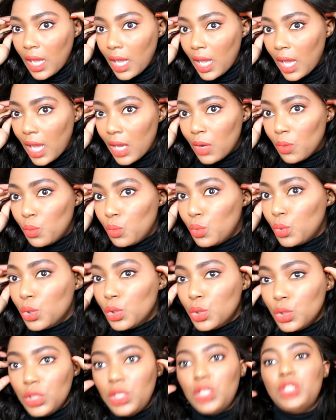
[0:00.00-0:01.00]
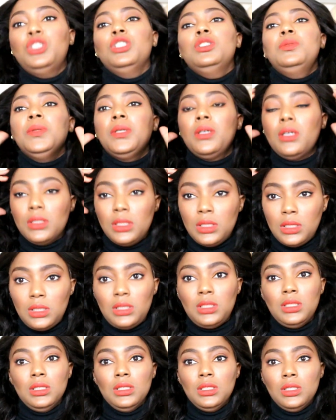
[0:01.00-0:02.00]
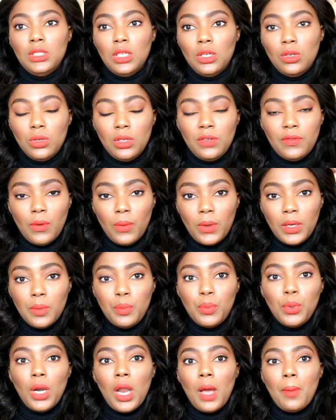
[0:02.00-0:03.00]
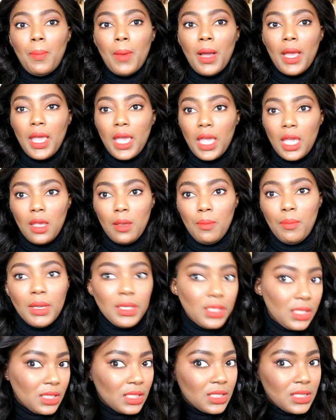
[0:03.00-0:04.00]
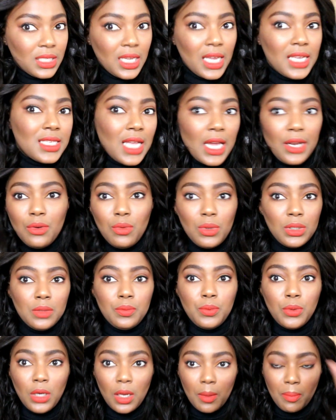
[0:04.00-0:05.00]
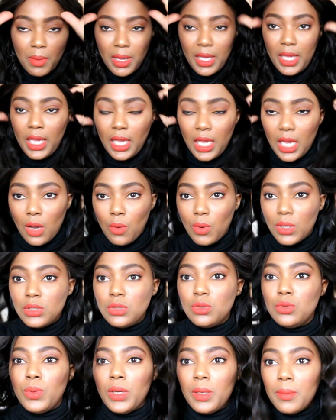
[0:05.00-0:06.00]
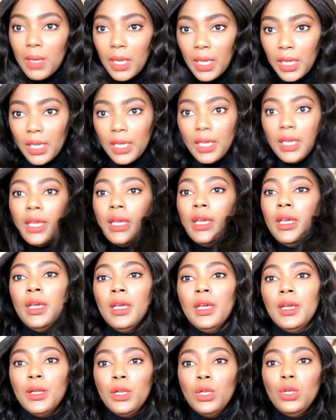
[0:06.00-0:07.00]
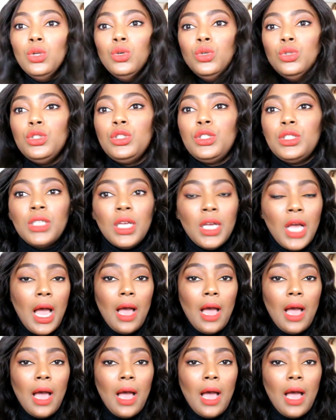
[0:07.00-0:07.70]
I would, just because, you know, if I want to pull up my hair. But in this case, I don't want to pull up my hair. I want to wear my hair loose.